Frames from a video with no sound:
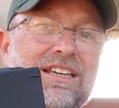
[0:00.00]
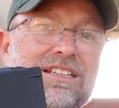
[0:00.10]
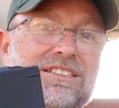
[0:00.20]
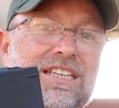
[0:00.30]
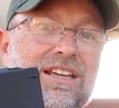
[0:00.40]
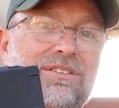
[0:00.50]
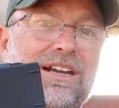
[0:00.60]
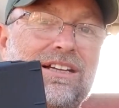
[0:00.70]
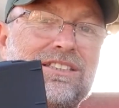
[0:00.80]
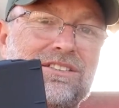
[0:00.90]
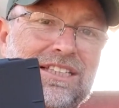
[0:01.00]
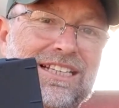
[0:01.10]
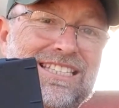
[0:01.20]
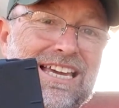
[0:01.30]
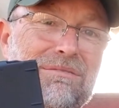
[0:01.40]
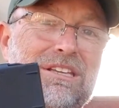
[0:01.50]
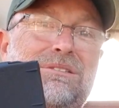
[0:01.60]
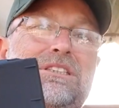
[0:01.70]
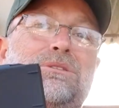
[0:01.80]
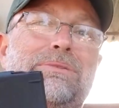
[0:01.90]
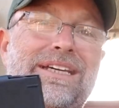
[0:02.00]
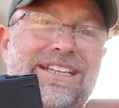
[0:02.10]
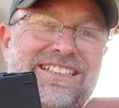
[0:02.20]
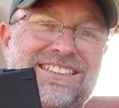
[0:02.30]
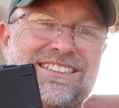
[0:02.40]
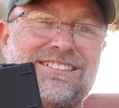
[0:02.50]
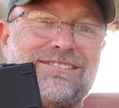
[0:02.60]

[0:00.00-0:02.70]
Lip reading: 10 rounds only going to take up this much space.